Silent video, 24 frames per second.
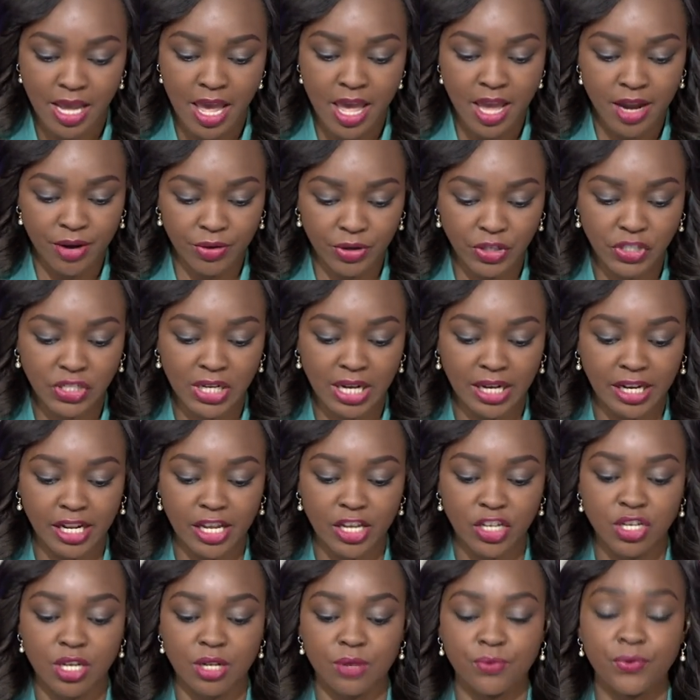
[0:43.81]

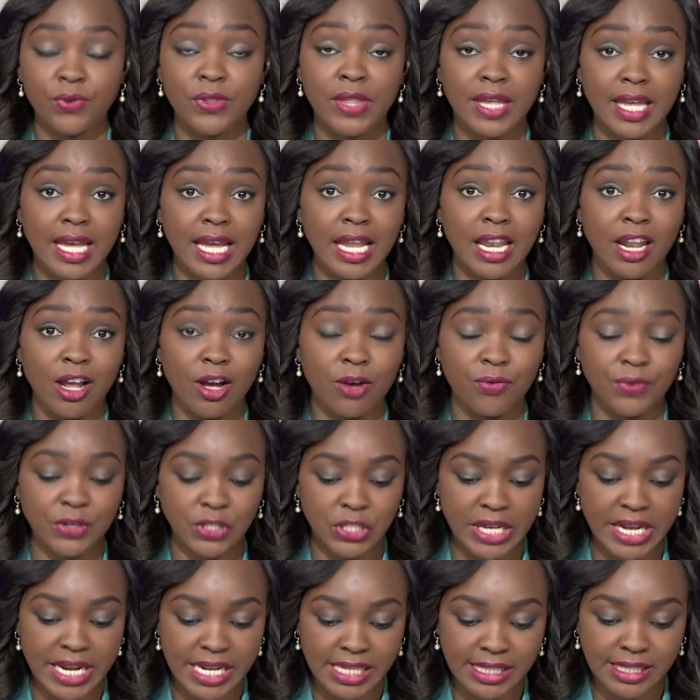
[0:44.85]
retaliation for the killing of a
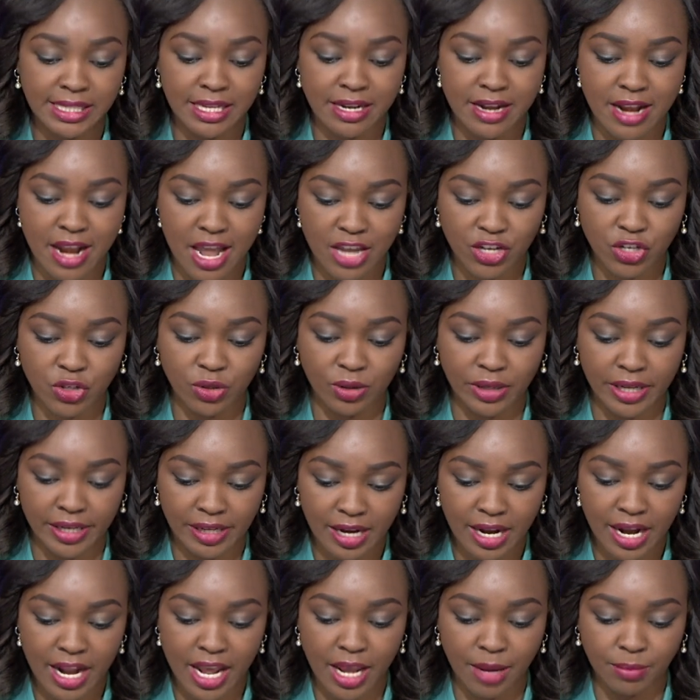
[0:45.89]
Tunisian national it
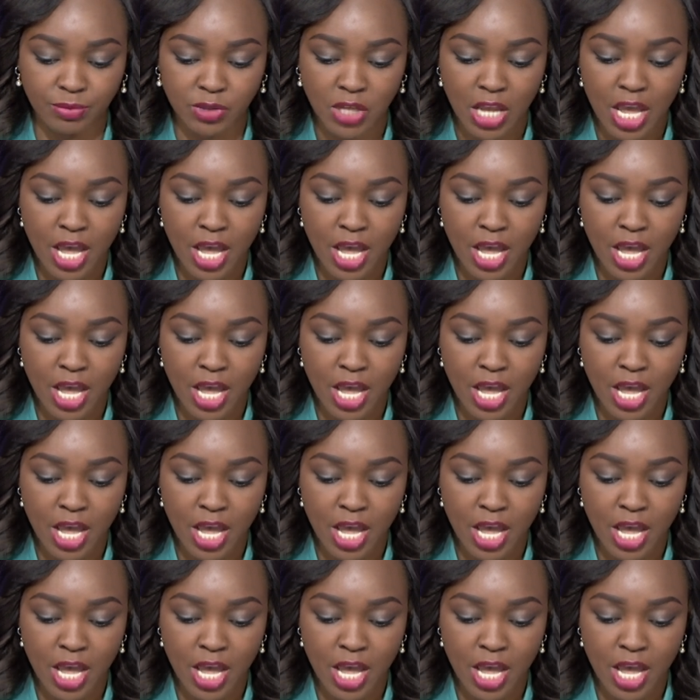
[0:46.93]
claims